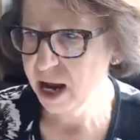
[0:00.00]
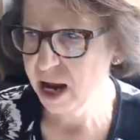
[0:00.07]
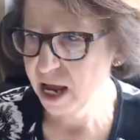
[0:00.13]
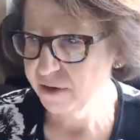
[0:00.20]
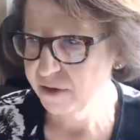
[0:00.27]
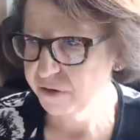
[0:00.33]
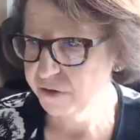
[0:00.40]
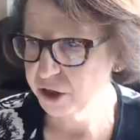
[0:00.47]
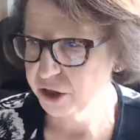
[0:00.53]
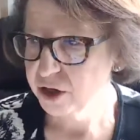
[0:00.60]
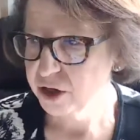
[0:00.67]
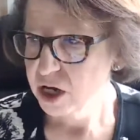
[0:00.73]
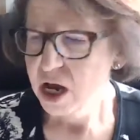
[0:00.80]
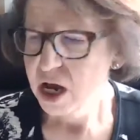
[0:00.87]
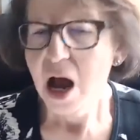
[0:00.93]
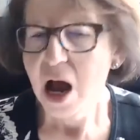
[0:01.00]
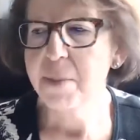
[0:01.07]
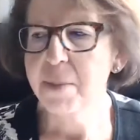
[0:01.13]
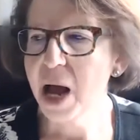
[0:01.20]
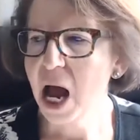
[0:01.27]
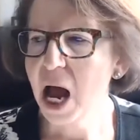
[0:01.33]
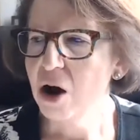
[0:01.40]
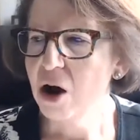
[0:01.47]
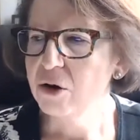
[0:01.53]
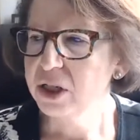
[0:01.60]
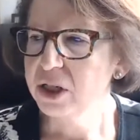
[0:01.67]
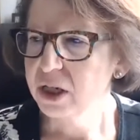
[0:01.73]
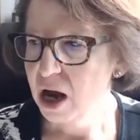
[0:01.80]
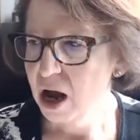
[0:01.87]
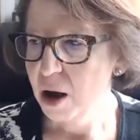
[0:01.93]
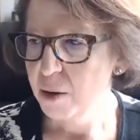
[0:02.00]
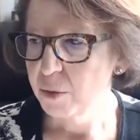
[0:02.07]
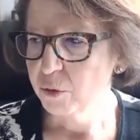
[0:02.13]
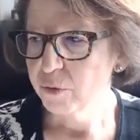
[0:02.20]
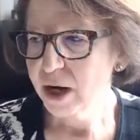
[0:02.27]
Panther about um,